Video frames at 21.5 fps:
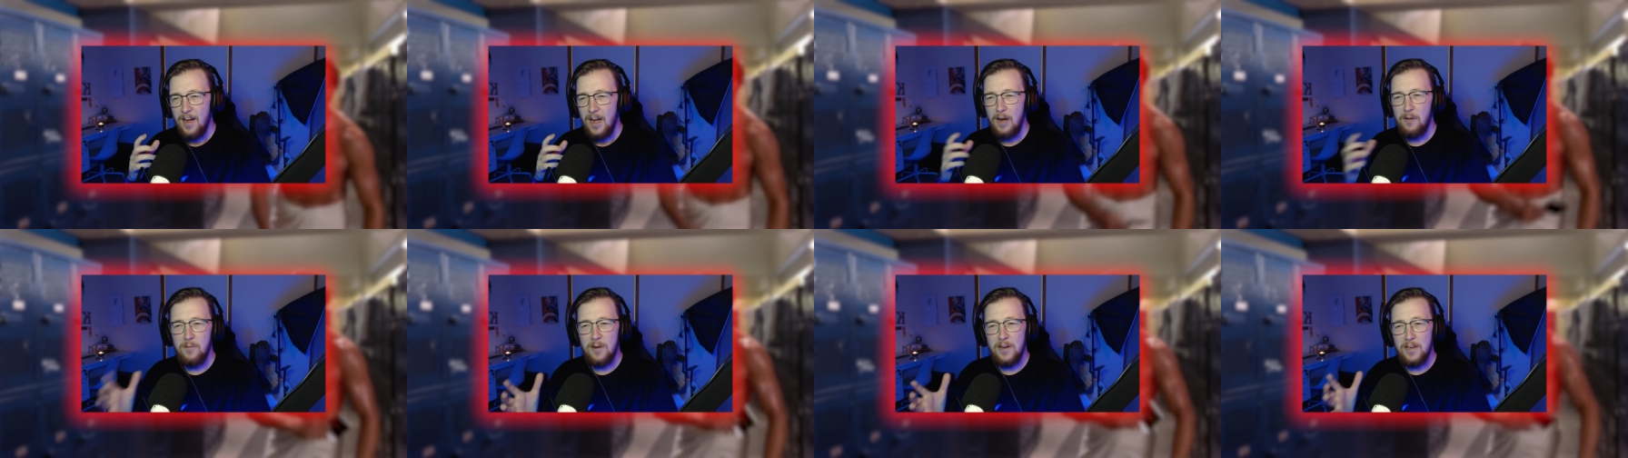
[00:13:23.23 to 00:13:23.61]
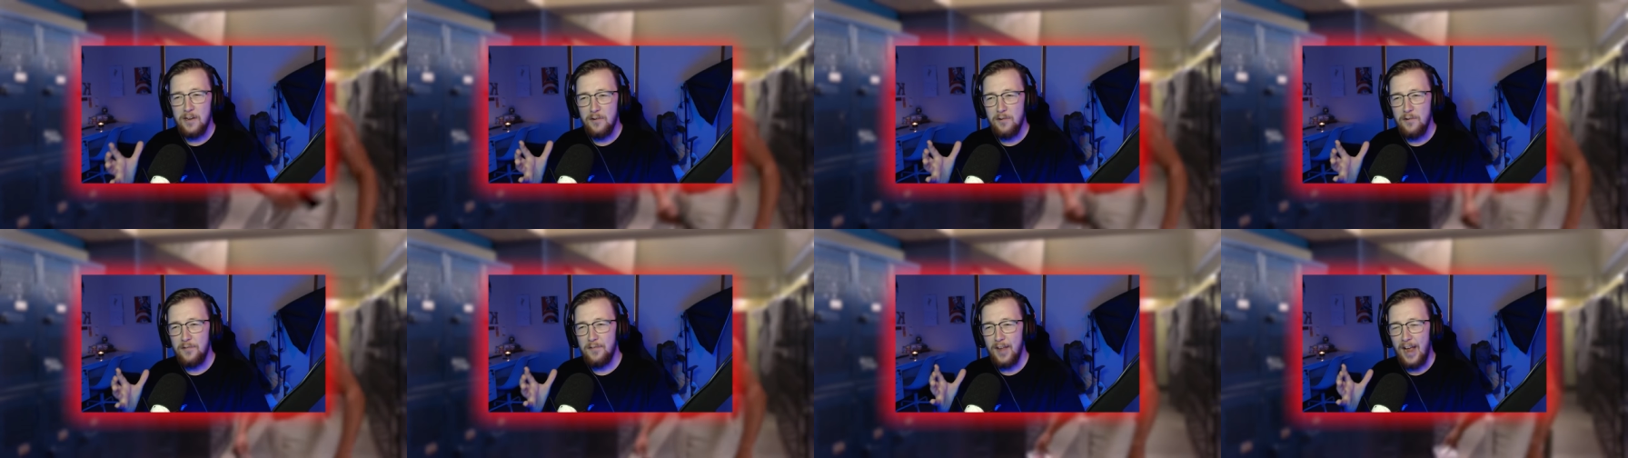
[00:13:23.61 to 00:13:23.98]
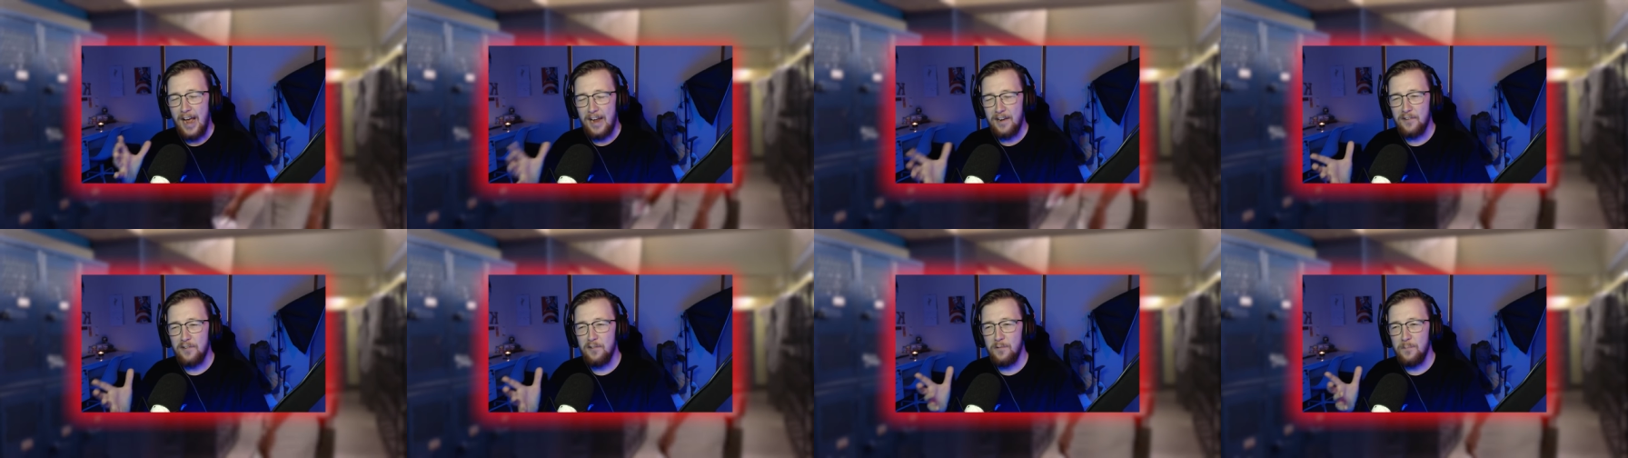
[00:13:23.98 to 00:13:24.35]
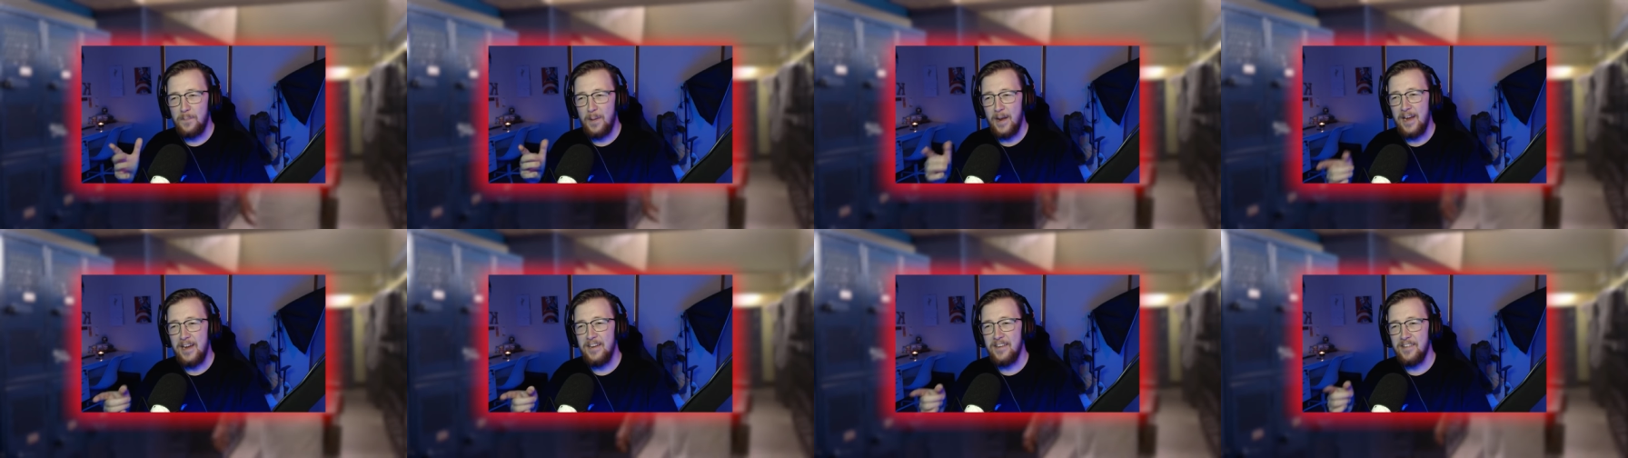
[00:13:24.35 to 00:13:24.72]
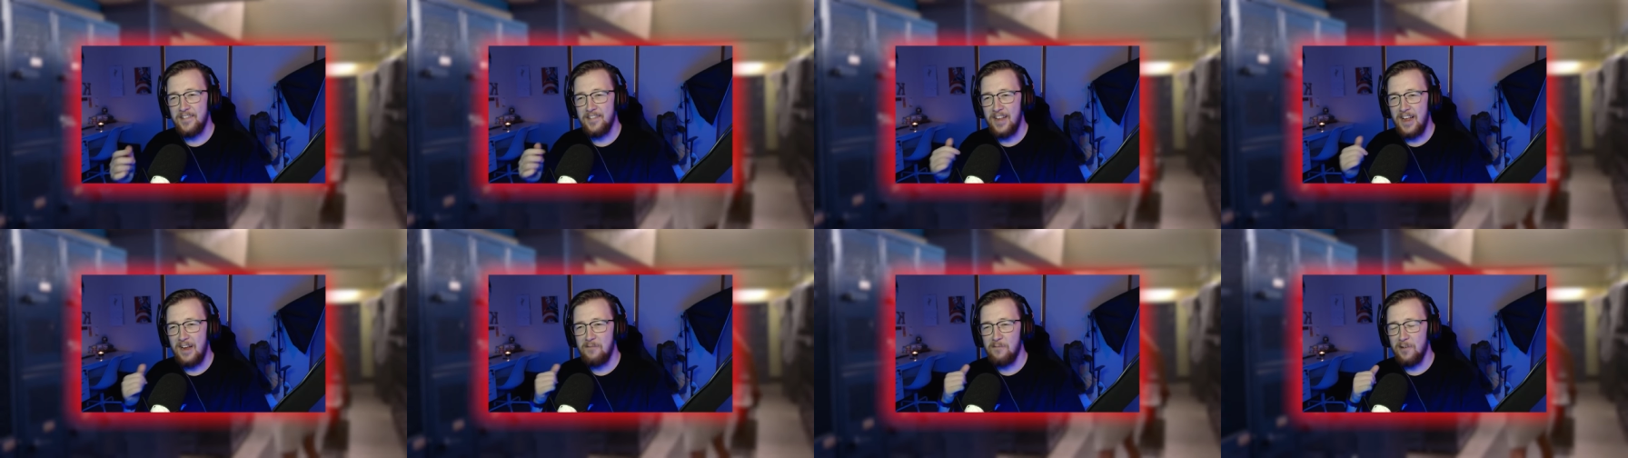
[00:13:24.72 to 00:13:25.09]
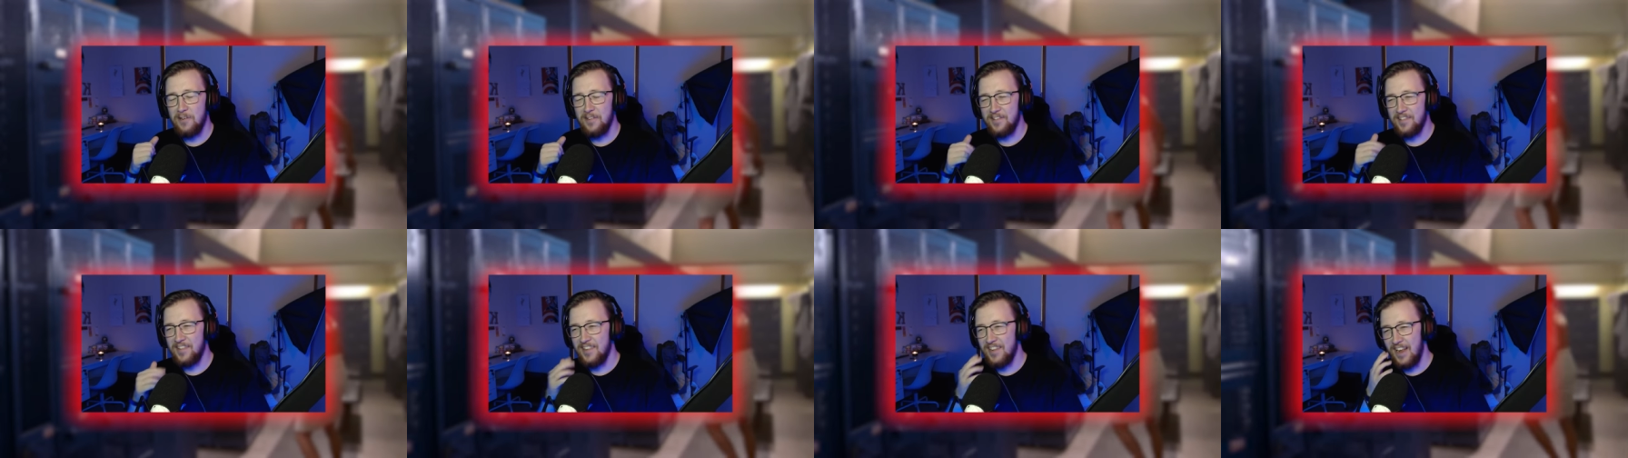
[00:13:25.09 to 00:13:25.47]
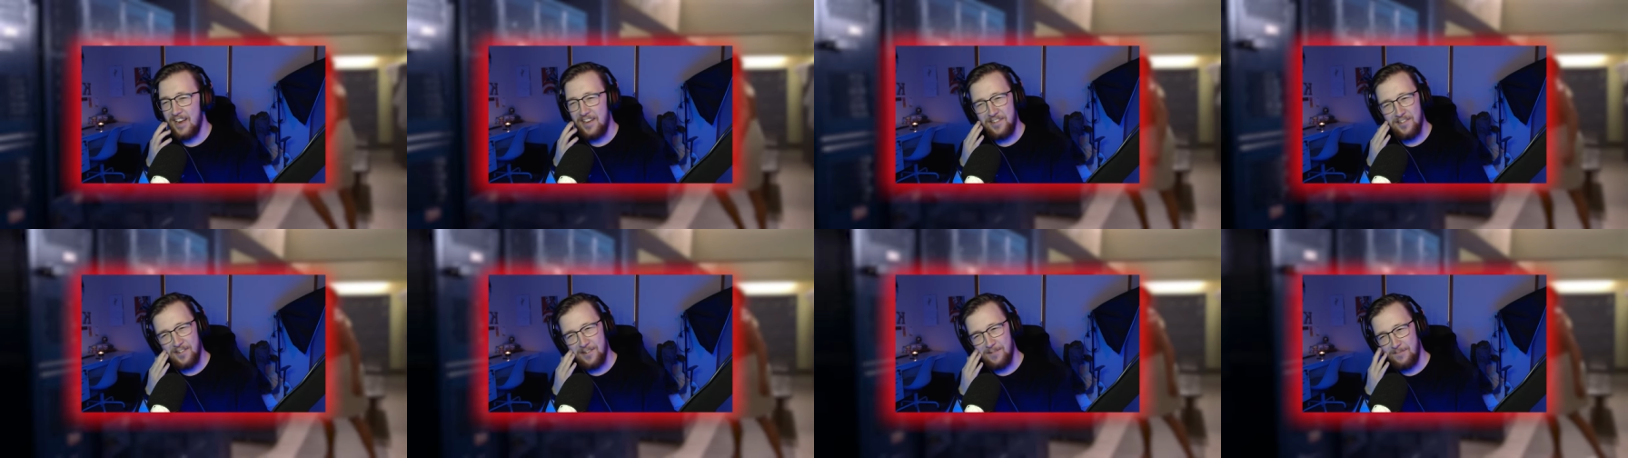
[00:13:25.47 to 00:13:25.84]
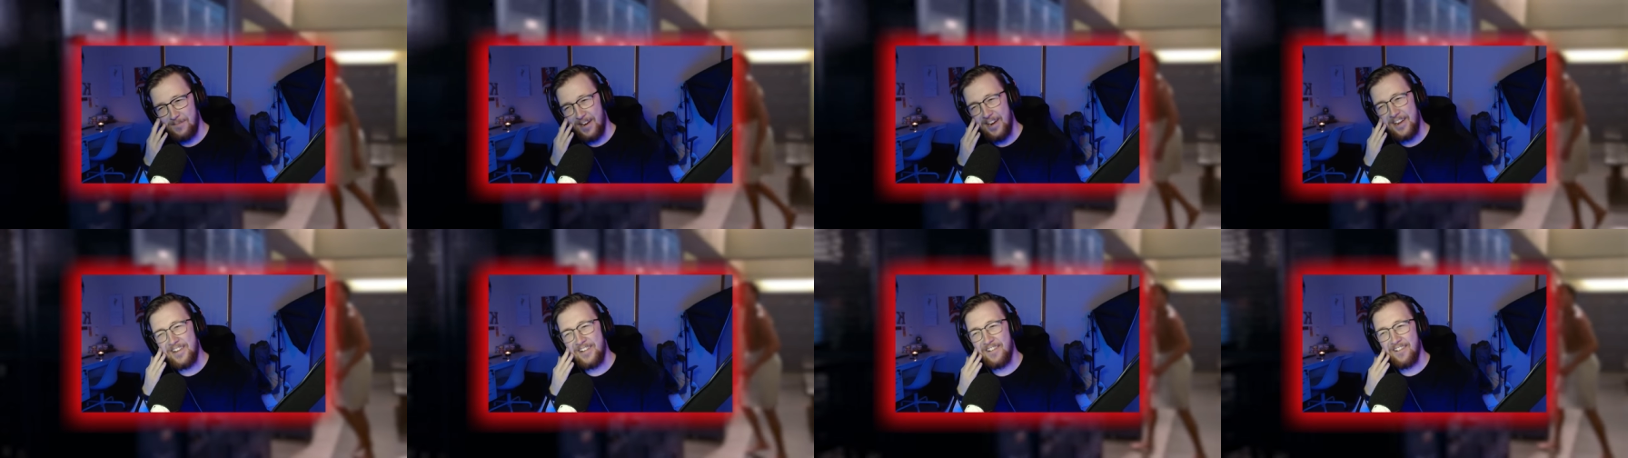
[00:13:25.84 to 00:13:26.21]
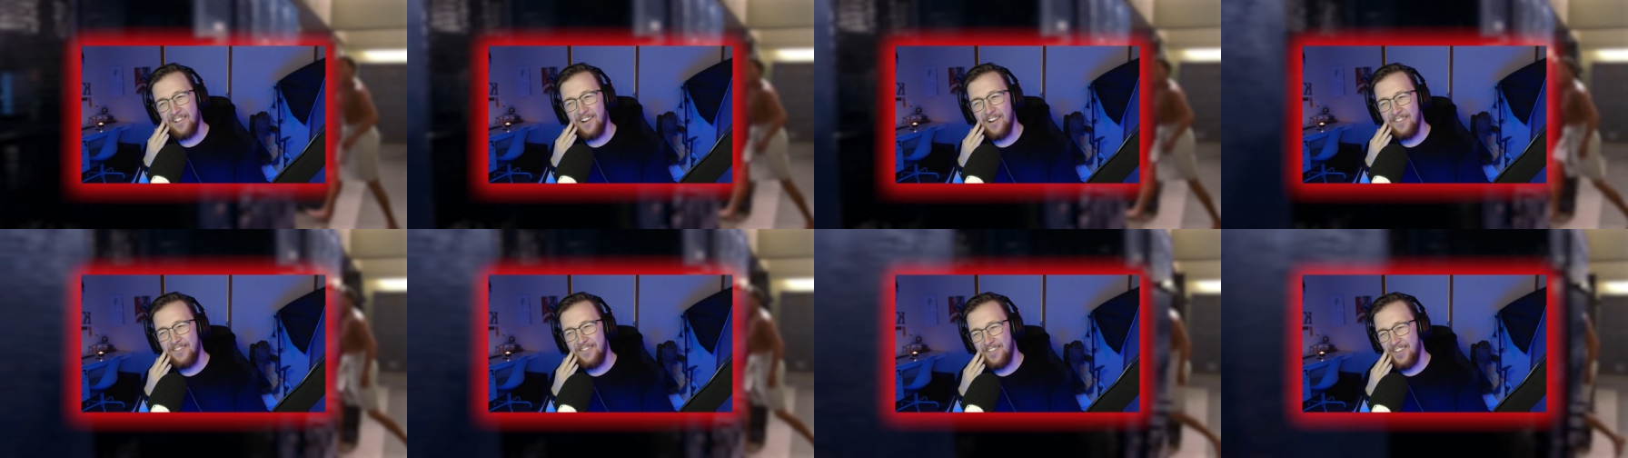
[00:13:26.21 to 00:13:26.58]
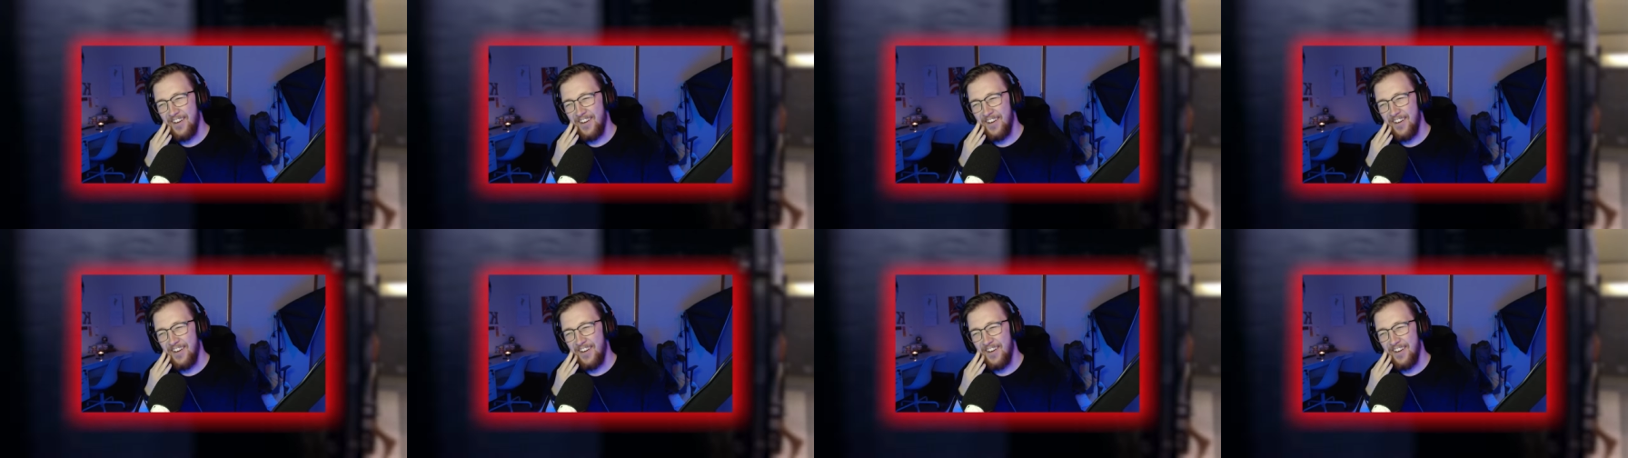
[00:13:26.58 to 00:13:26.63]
I wonder whose actual penis that was that they took a picture of.